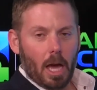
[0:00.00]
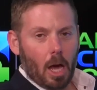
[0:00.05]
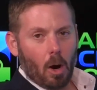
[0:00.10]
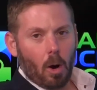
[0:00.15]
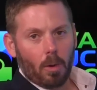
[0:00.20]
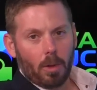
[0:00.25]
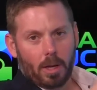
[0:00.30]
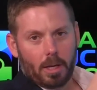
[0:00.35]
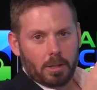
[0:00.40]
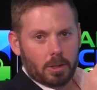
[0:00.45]

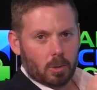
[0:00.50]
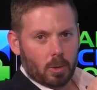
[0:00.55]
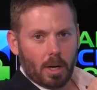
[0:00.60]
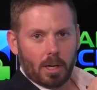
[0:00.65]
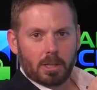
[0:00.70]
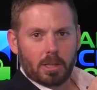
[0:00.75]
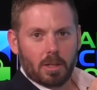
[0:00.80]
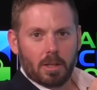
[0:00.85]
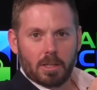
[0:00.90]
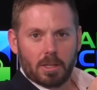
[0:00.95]
all the
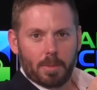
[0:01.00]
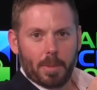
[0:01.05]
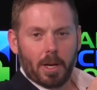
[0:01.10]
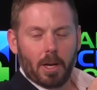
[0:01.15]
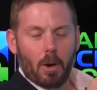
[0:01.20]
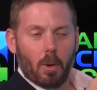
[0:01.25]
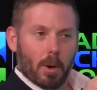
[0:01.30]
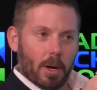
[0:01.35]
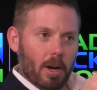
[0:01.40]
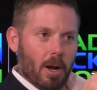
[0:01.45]
construction that's
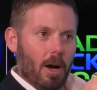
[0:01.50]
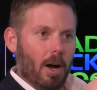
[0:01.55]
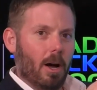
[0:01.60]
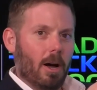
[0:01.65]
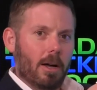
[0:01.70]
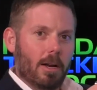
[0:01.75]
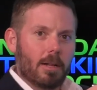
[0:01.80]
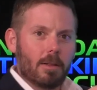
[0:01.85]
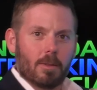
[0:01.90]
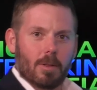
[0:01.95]
been going
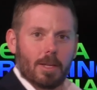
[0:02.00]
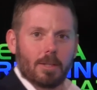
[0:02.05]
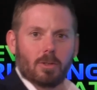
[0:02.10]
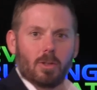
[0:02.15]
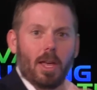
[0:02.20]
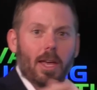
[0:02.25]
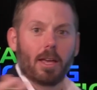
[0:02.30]
on and things